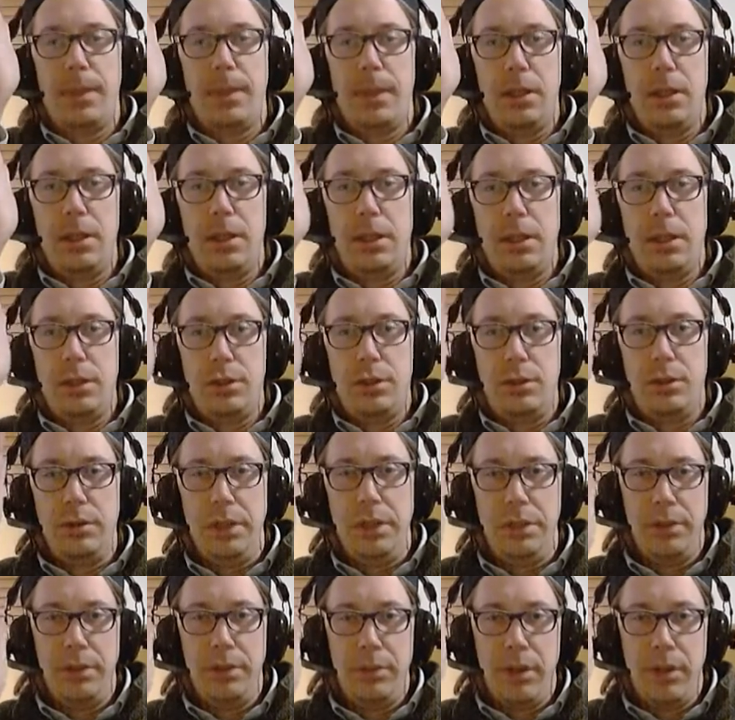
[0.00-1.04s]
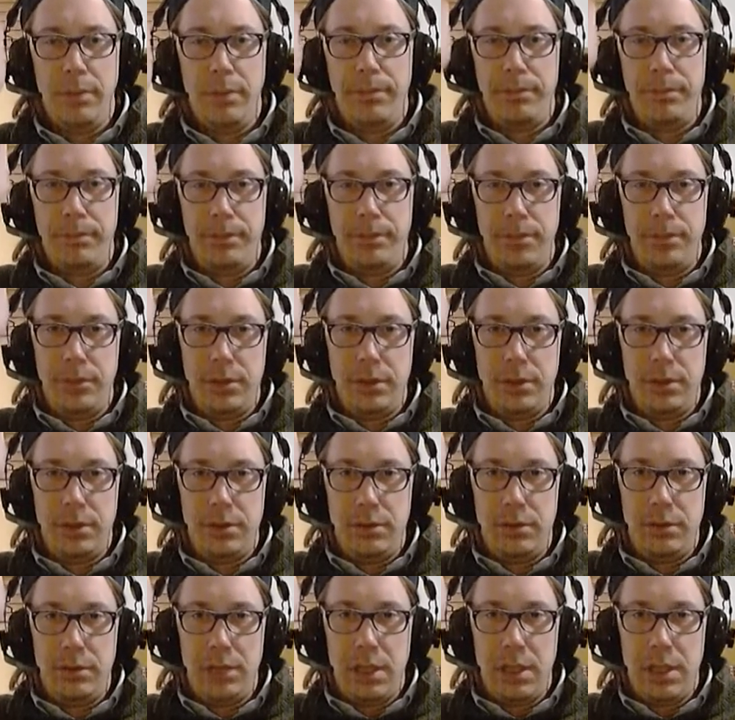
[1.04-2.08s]
you let the tree grow up to a
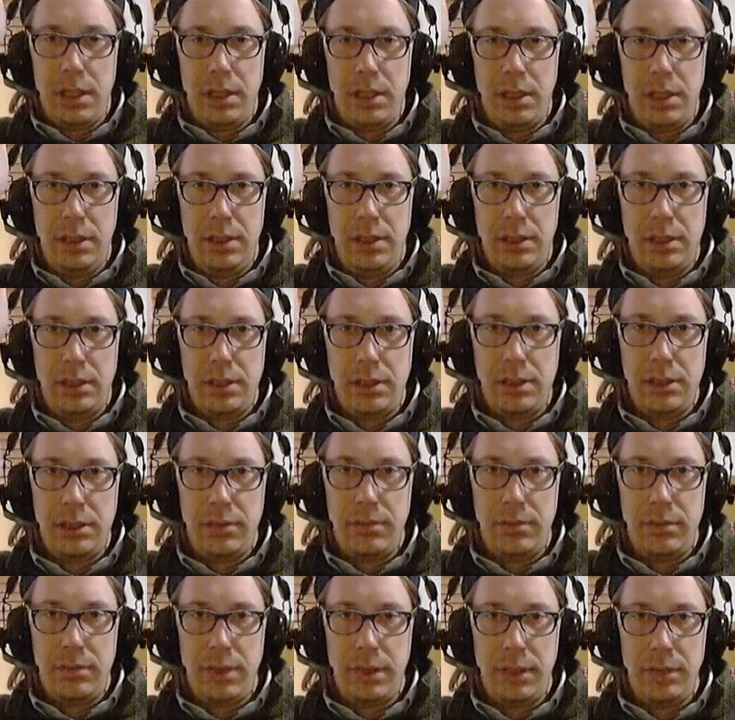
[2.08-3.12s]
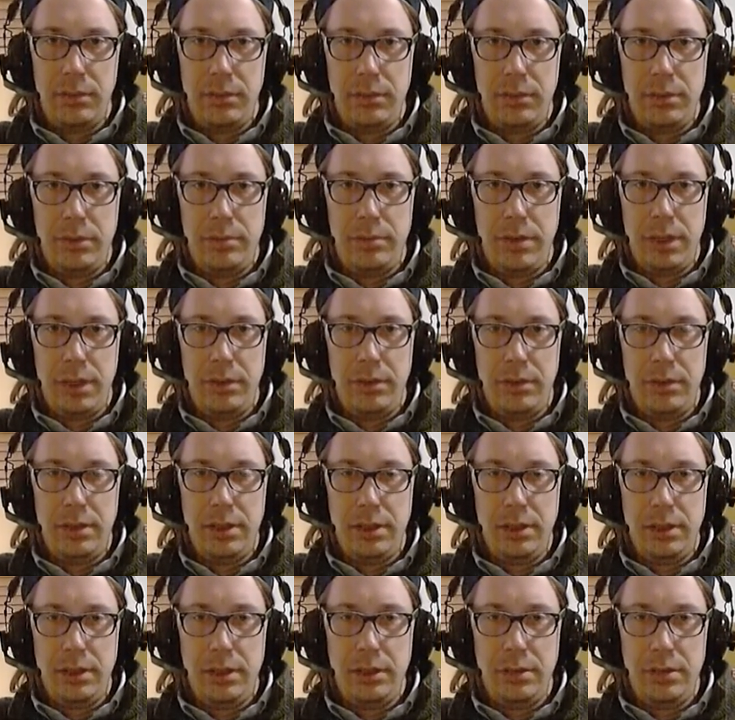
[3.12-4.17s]
certain height. It doesn't have to be like a really big tree.
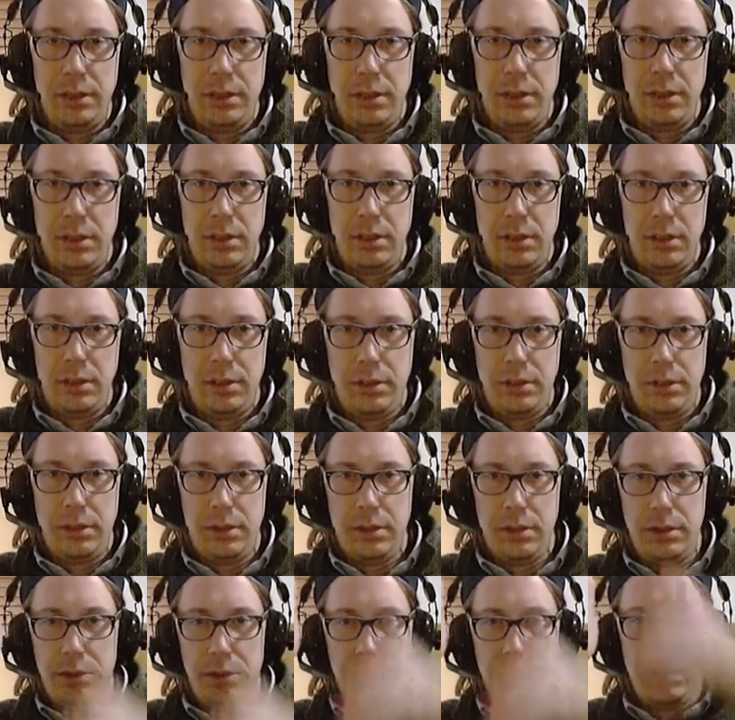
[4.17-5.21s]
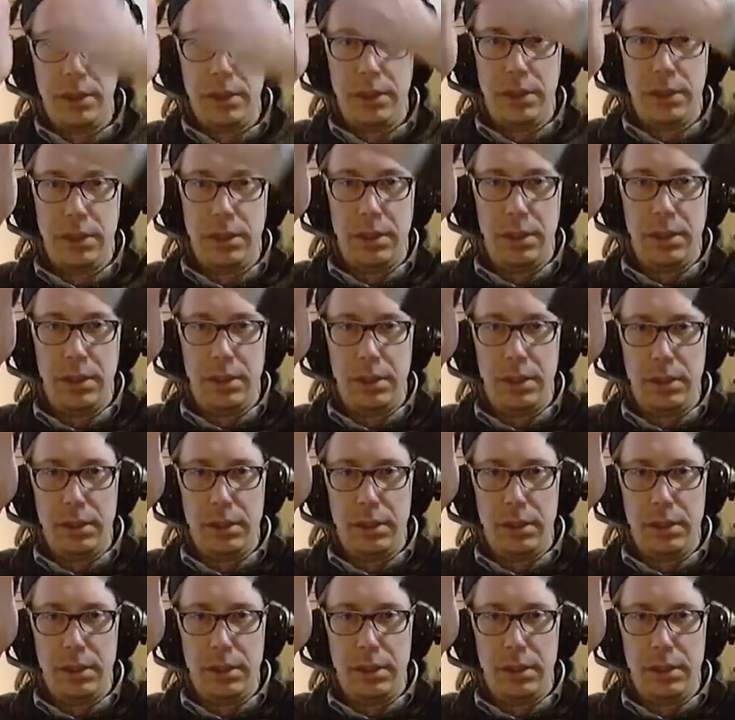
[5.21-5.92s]
It's usually a younger tree. And then